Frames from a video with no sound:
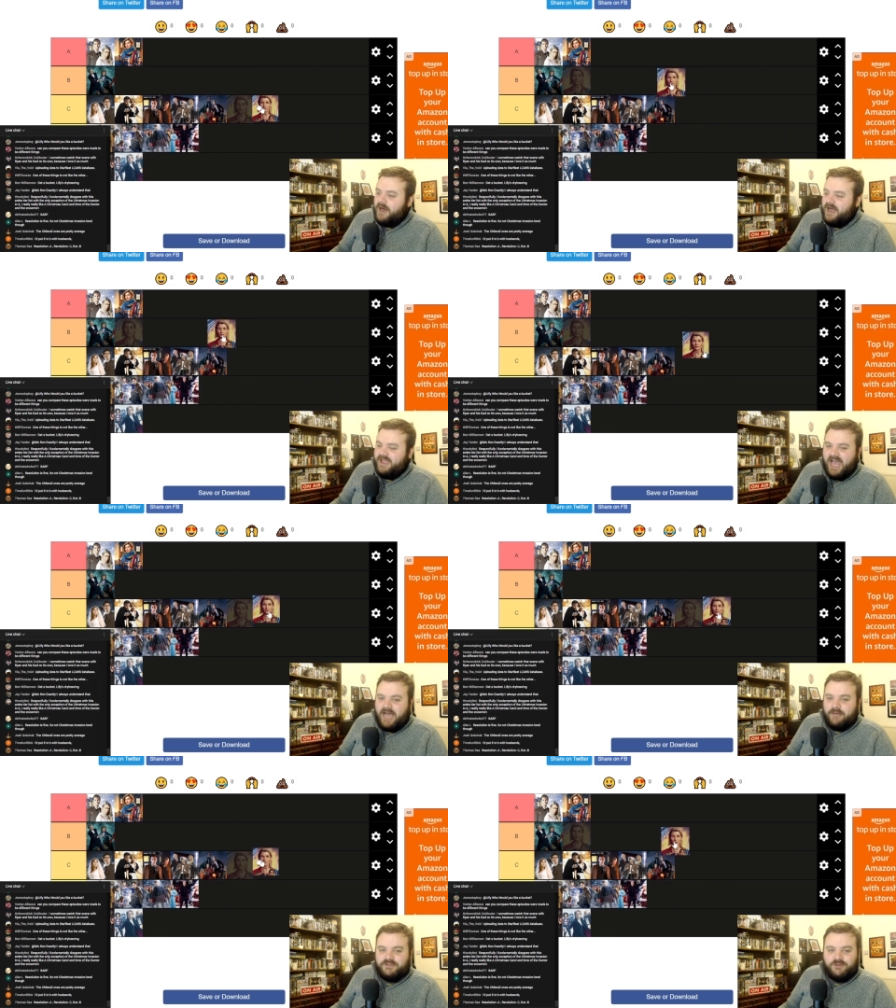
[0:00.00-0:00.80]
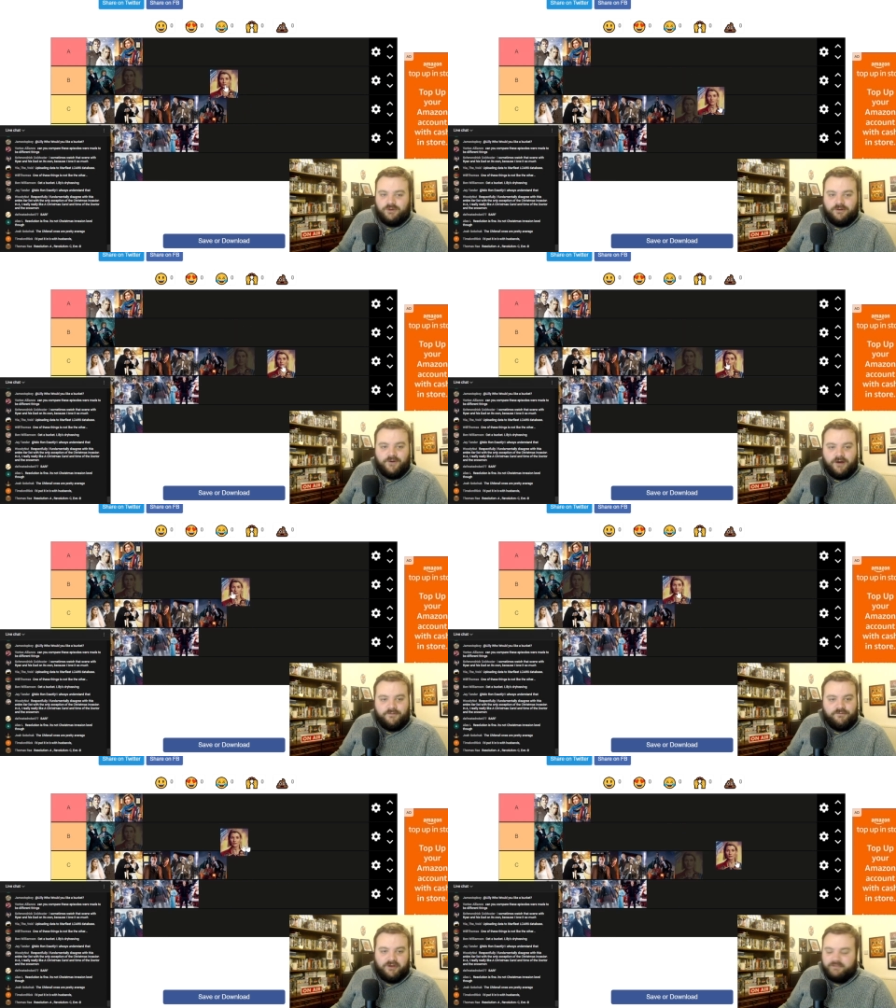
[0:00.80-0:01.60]
but I am sort of
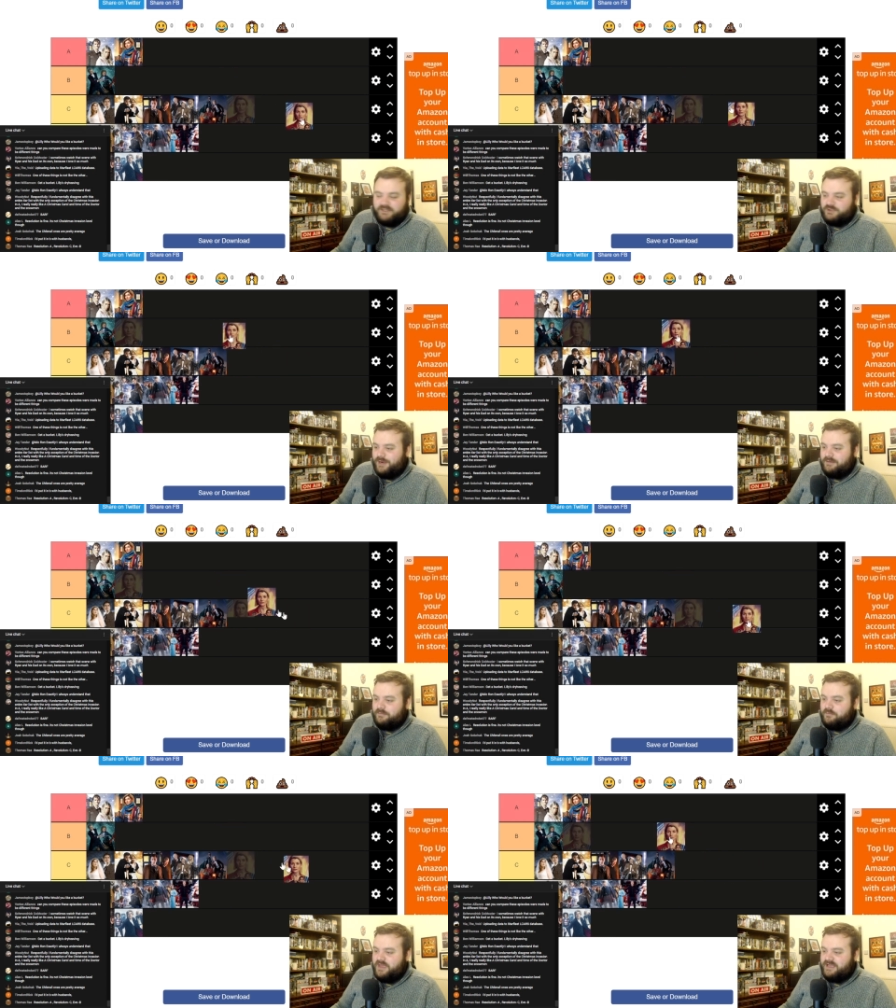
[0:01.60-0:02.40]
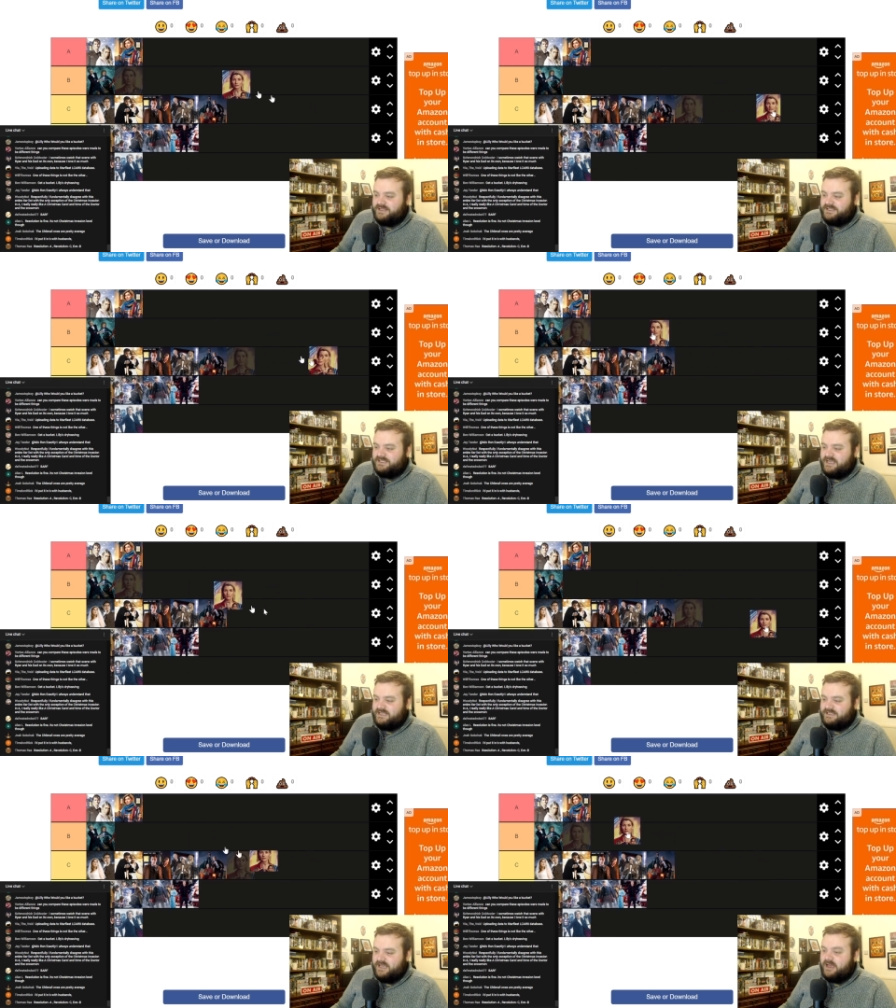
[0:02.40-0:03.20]
hovering between B and
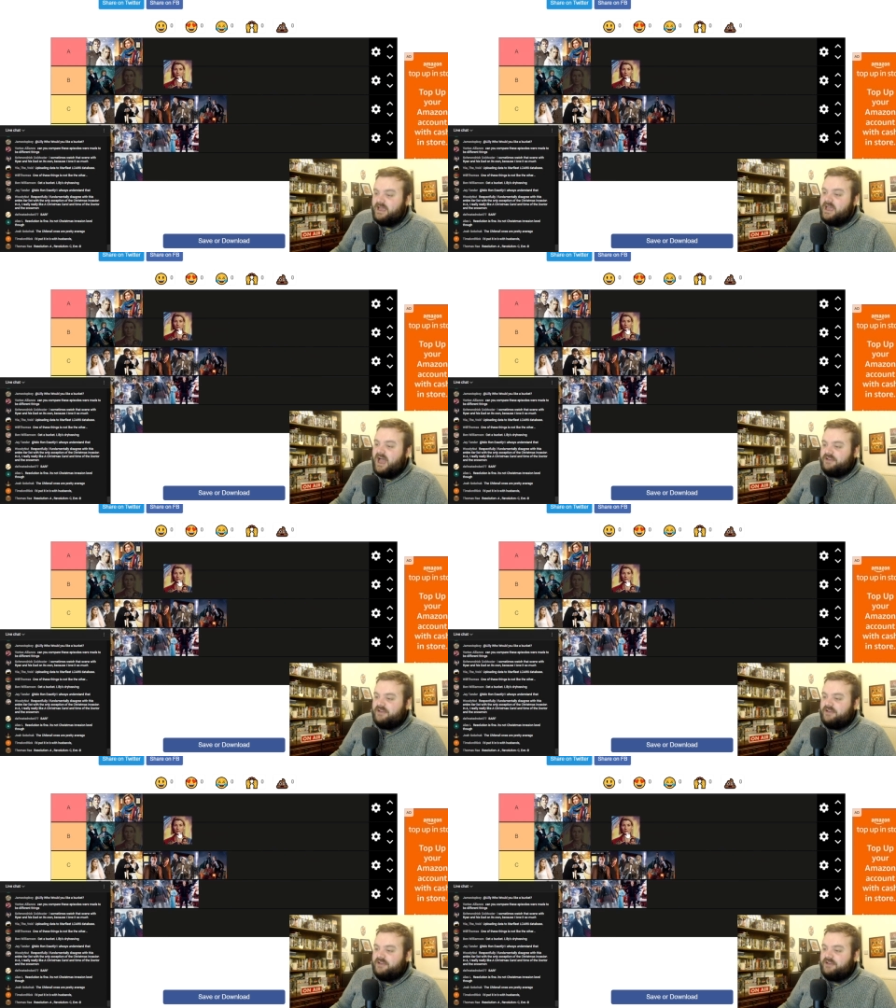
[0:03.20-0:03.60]
C tier.